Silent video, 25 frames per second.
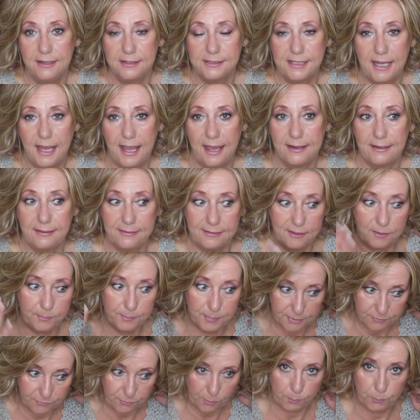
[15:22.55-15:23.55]
to add a little
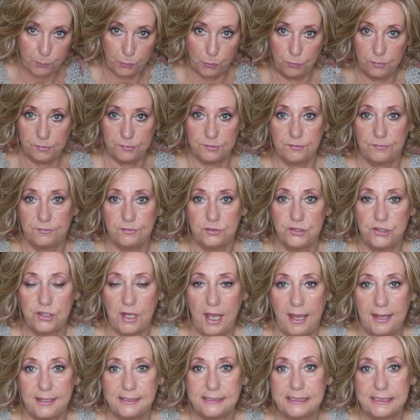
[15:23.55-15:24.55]
bit of a boost of
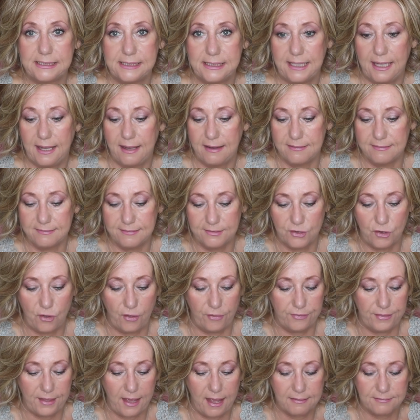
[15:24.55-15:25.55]
shine to the ends and
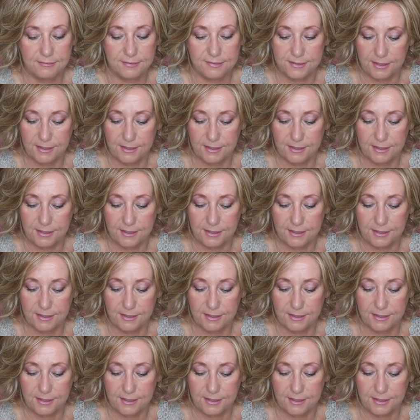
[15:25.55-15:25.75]
all that